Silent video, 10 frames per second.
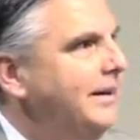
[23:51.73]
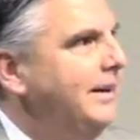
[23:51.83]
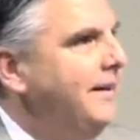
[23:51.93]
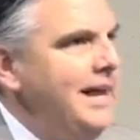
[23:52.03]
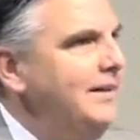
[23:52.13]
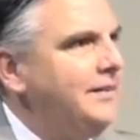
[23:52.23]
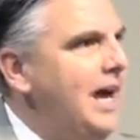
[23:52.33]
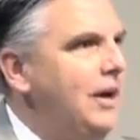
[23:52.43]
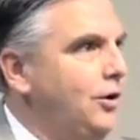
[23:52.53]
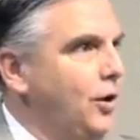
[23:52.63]
They didn't
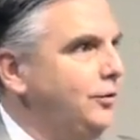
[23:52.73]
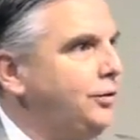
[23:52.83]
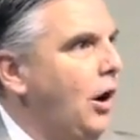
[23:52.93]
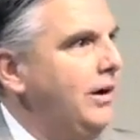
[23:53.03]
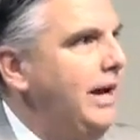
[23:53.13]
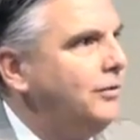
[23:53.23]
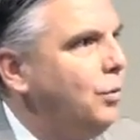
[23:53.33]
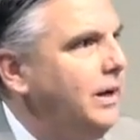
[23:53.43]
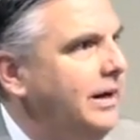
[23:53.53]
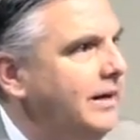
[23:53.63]
say, Are you going to start next
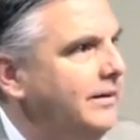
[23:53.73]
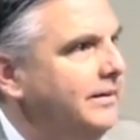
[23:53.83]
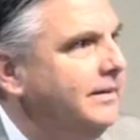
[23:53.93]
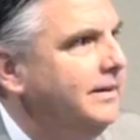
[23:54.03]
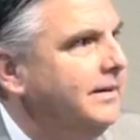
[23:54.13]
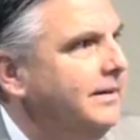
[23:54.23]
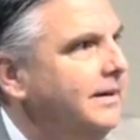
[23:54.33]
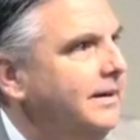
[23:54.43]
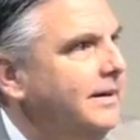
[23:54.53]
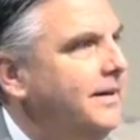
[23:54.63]
week?
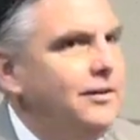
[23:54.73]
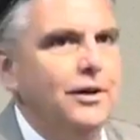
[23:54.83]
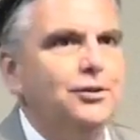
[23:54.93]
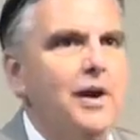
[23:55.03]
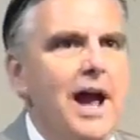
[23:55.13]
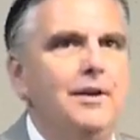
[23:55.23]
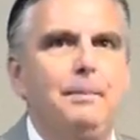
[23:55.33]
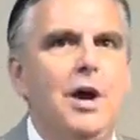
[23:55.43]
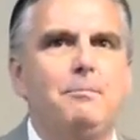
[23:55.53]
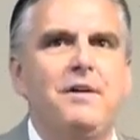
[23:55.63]
They're just trying to
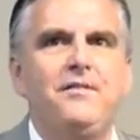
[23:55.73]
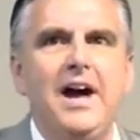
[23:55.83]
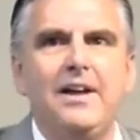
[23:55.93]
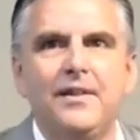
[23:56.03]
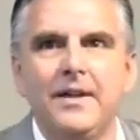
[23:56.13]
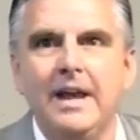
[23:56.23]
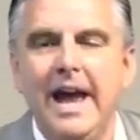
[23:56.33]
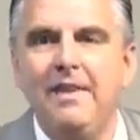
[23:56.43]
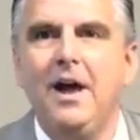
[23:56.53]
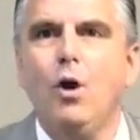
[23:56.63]
build my faith.
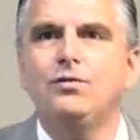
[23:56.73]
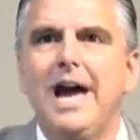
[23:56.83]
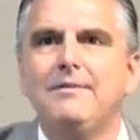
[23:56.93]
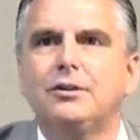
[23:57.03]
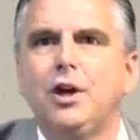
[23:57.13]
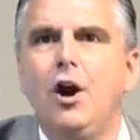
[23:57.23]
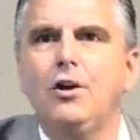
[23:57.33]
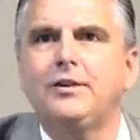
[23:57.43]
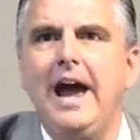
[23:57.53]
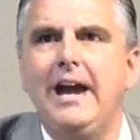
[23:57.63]
And the old devil
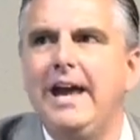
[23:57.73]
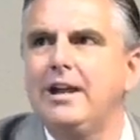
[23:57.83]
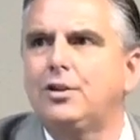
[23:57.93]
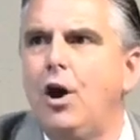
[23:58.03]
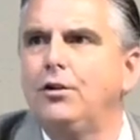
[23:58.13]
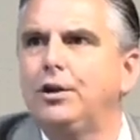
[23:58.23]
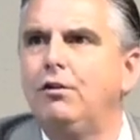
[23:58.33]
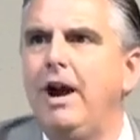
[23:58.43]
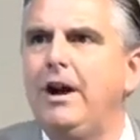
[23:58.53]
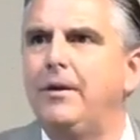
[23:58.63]
turns that and he turns it
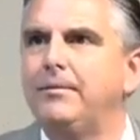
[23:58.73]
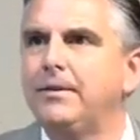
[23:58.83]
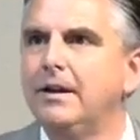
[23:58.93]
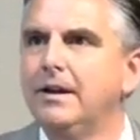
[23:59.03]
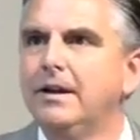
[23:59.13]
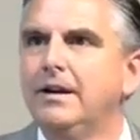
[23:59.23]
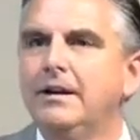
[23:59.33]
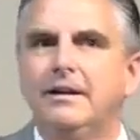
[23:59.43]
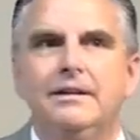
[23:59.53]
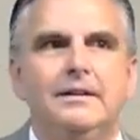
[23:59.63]
around
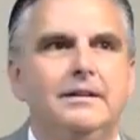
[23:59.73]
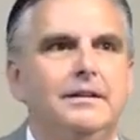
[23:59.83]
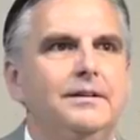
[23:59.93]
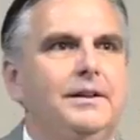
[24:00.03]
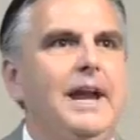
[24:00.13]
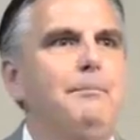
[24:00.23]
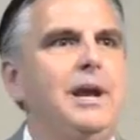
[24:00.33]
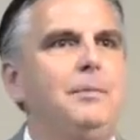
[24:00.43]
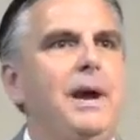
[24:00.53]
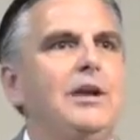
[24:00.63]
to get me
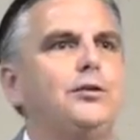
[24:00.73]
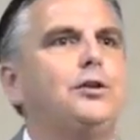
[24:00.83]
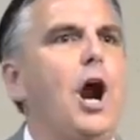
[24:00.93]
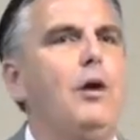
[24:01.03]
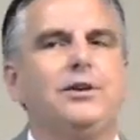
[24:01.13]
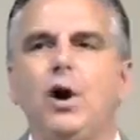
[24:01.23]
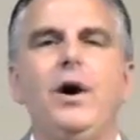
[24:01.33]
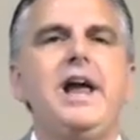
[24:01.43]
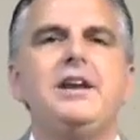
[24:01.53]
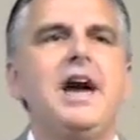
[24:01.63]
to be discouraged. Oh,
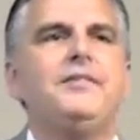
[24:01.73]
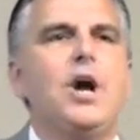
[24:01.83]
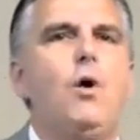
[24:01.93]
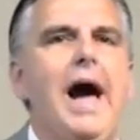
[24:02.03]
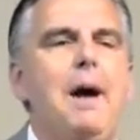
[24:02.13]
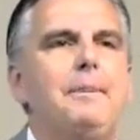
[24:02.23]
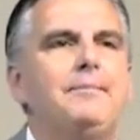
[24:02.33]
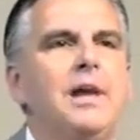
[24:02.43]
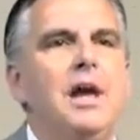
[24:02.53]
it ain't never going to happen.